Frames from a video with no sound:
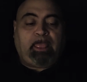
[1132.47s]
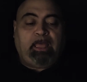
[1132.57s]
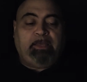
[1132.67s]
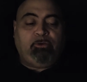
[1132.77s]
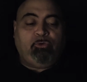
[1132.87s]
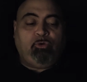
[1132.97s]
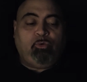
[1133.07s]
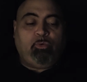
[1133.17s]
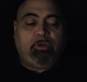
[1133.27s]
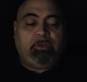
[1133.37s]
I don't
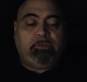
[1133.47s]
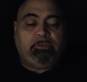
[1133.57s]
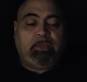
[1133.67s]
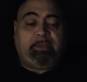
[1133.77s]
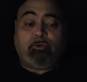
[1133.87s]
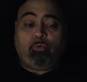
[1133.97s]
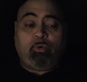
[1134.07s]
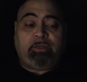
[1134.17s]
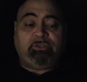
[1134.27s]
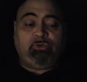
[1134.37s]

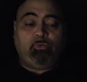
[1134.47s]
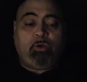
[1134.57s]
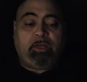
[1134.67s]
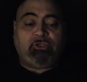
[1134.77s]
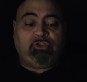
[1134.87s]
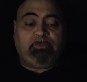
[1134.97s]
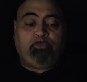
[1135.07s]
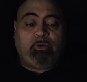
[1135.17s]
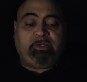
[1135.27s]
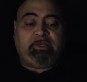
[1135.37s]
want to watch the
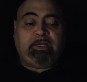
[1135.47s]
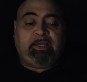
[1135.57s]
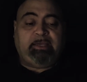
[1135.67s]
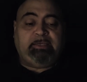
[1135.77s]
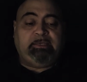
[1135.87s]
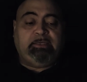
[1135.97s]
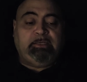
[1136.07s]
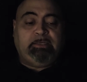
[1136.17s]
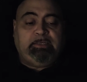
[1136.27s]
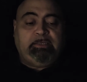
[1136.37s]
boy die,
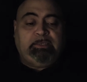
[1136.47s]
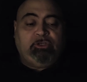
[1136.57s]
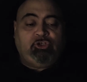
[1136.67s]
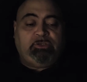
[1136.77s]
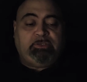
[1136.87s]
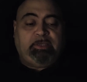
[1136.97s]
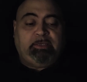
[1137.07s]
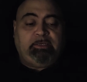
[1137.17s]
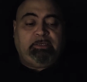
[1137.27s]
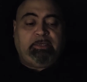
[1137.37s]
she
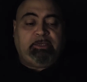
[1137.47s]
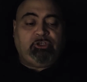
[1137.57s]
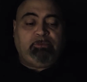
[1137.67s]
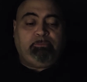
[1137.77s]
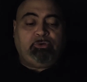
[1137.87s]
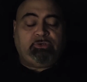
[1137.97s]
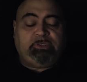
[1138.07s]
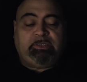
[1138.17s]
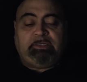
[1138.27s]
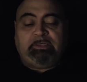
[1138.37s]
said as she burst
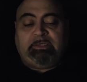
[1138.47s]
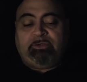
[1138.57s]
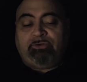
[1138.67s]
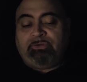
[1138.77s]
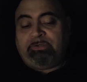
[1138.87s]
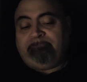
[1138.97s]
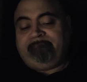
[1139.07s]
into tears.